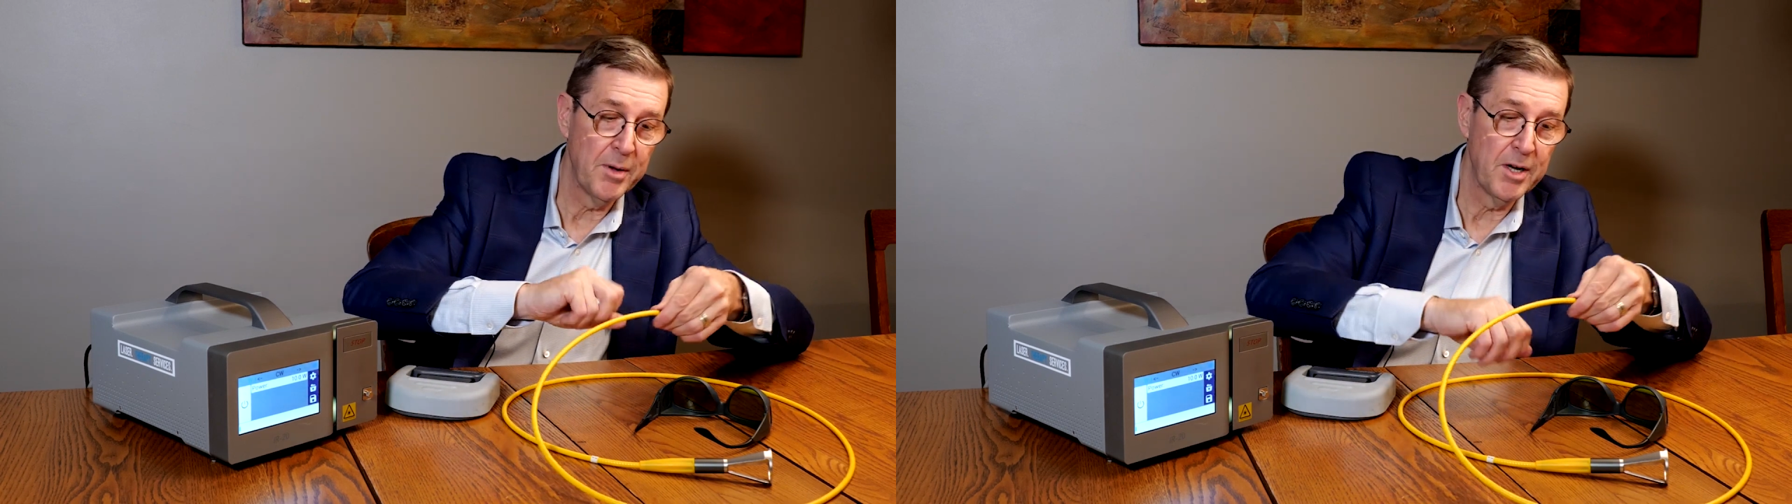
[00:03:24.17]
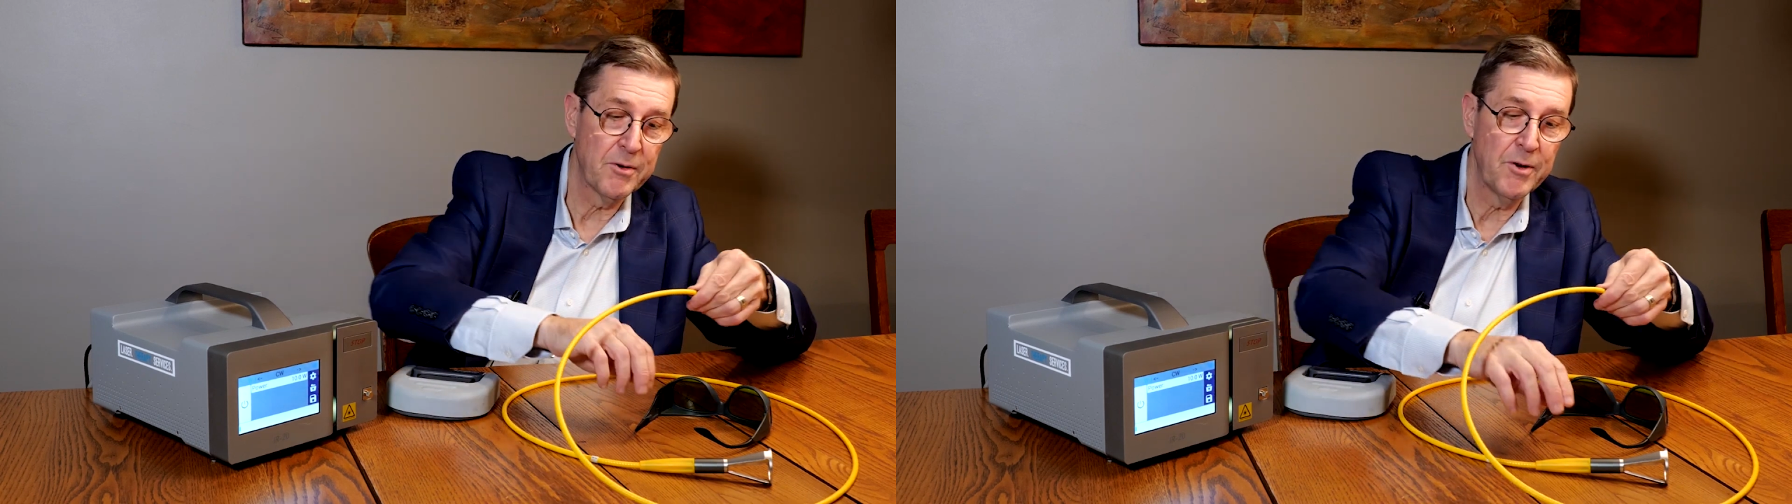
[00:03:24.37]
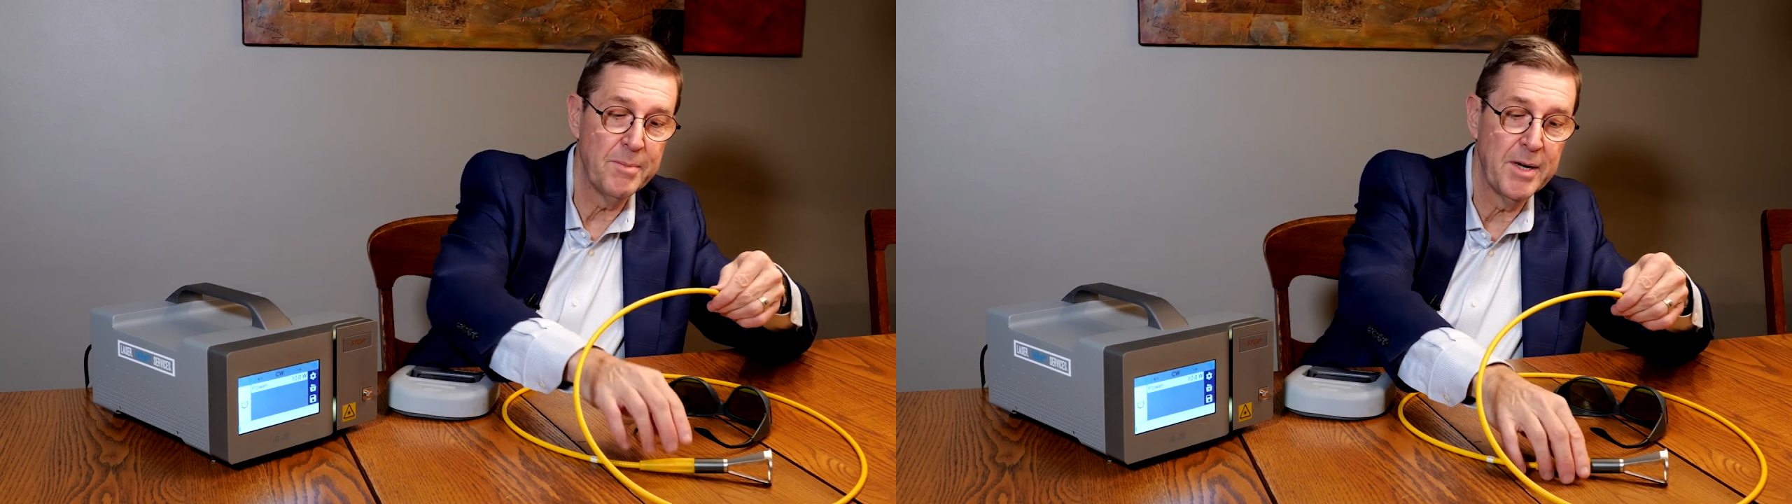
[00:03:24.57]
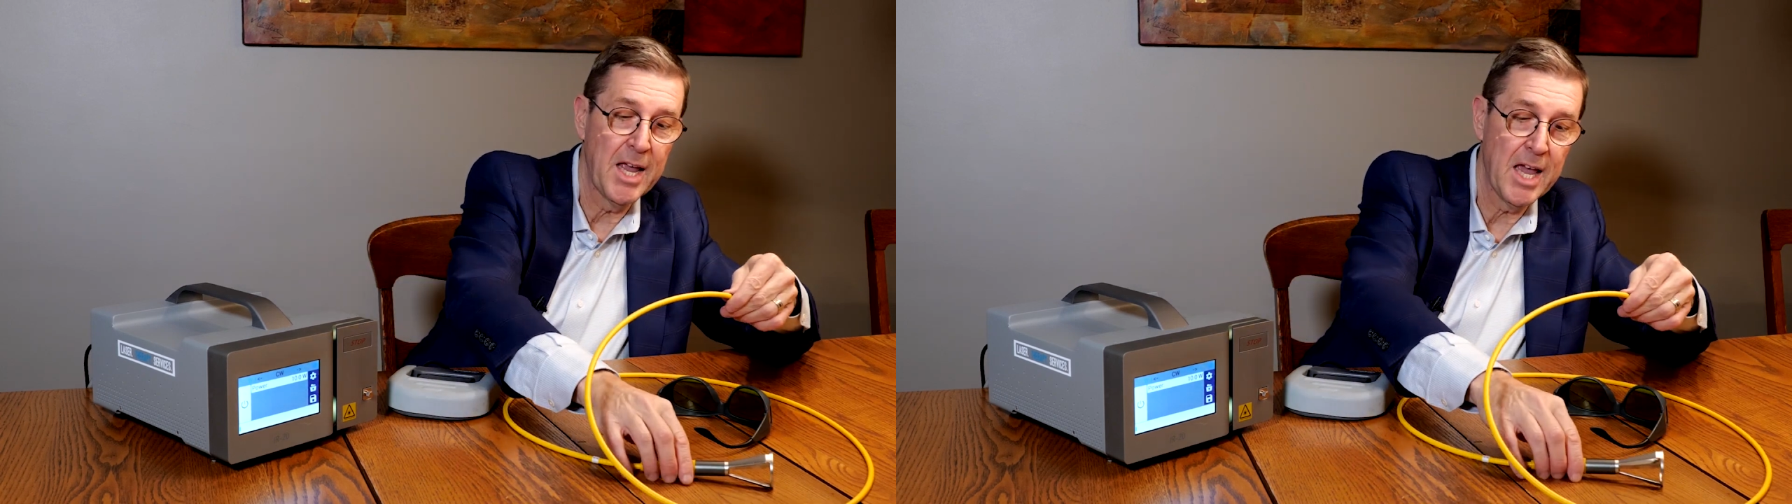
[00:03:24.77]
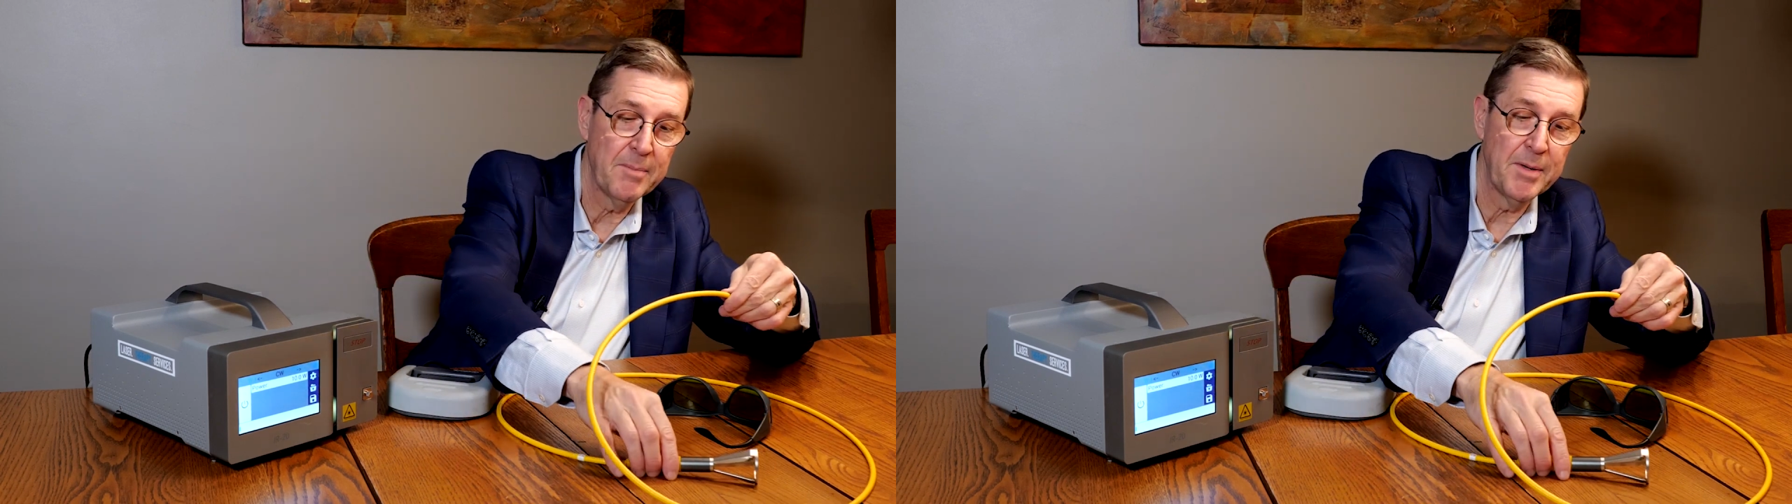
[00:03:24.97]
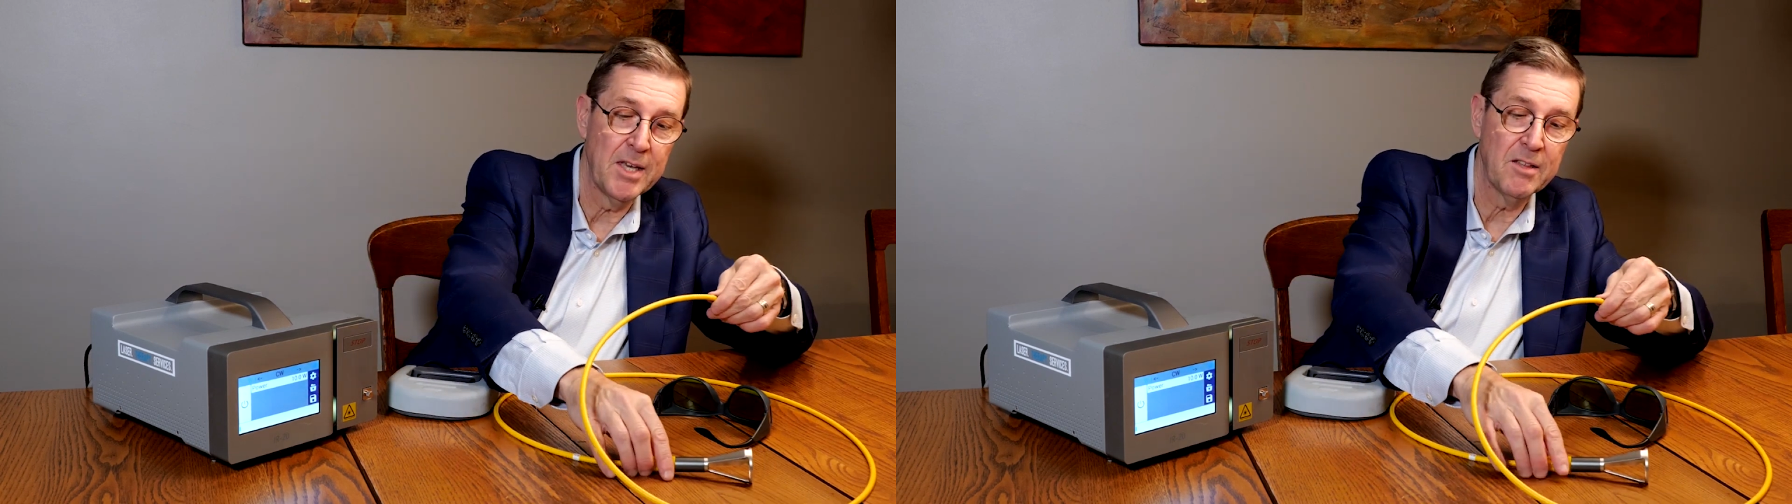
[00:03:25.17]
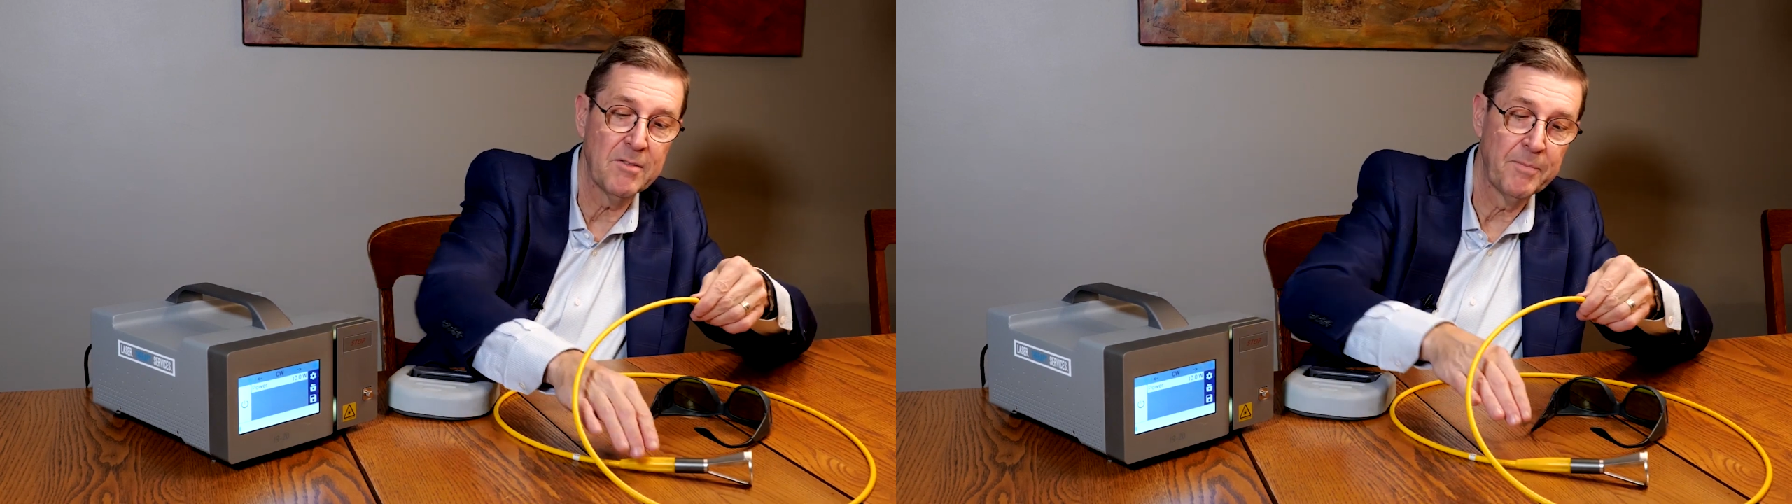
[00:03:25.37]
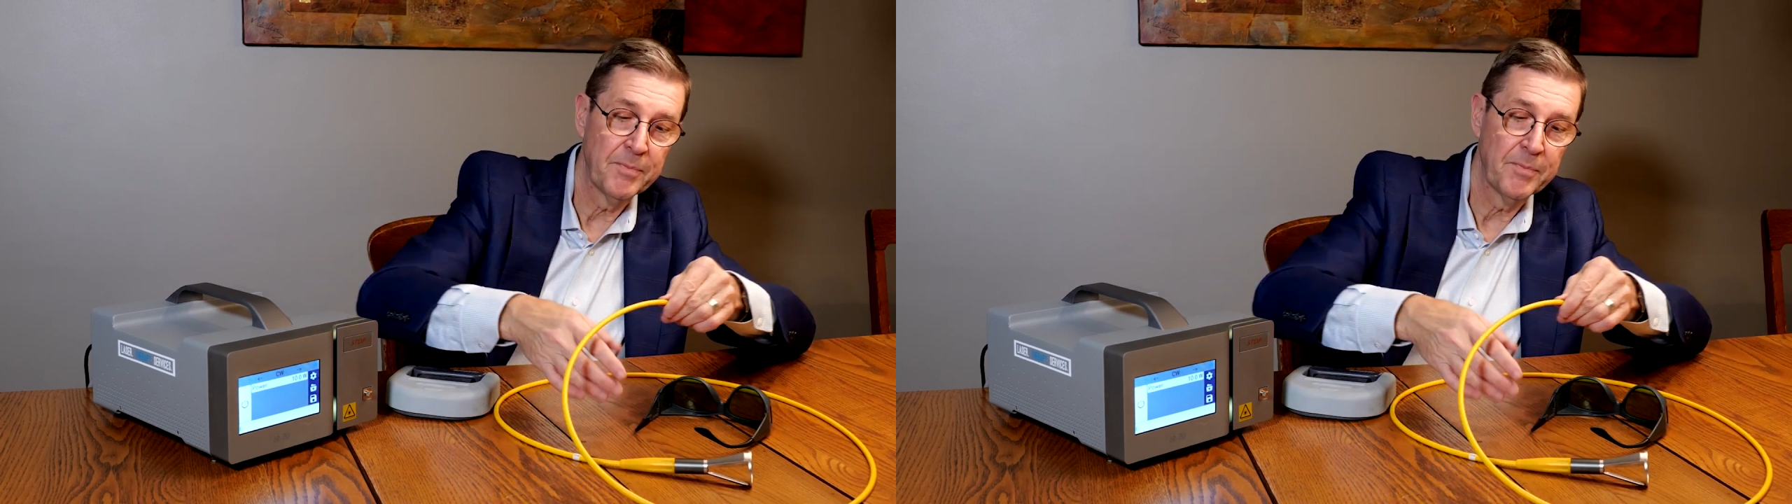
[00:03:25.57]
and treatment handpiece